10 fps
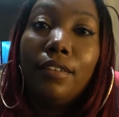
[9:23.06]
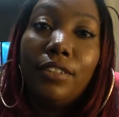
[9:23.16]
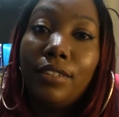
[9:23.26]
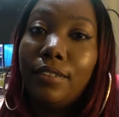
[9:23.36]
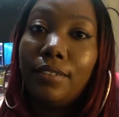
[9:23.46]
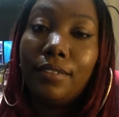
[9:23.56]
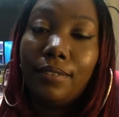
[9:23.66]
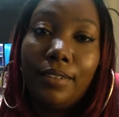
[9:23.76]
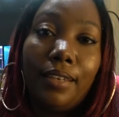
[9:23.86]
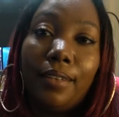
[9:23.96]
Just
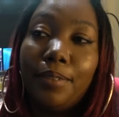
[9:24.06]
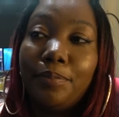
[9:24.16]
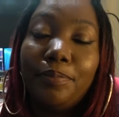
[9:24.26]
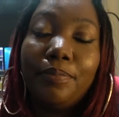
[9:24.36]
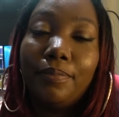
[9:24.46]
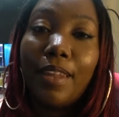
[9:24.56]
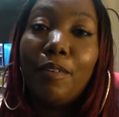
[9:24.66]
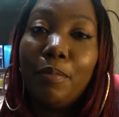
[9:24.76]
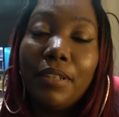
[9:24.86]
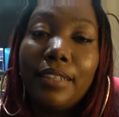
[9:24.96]
yeah, I
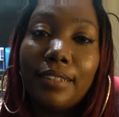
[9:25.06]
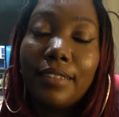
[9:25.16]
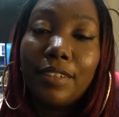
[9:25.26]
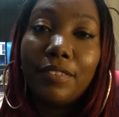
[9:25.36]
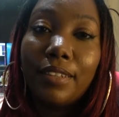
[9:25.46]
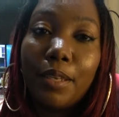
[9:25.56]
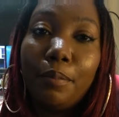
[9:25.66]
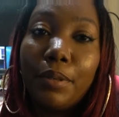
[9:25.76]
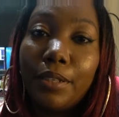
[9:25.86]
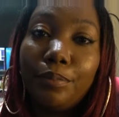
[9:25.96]
will put links to everything,
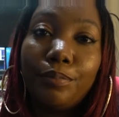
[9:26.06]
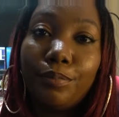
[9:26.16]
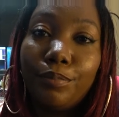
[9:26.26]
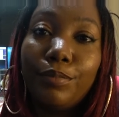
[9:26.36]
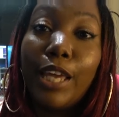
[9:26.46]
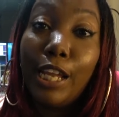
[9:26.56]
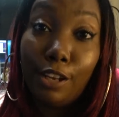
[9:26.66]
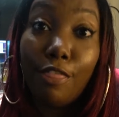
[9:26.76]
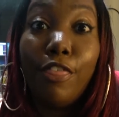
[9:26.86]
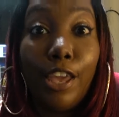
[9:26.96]
but they
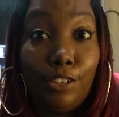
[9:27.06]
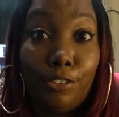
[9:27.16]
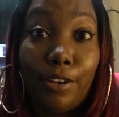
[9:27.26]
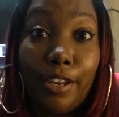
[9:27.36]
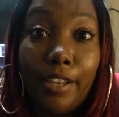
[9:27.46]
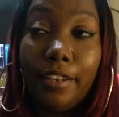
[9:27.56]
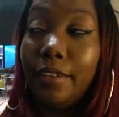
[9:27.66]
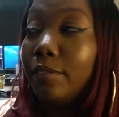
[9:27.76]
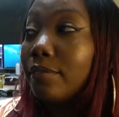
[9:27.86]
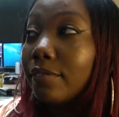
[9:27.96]
they tried it.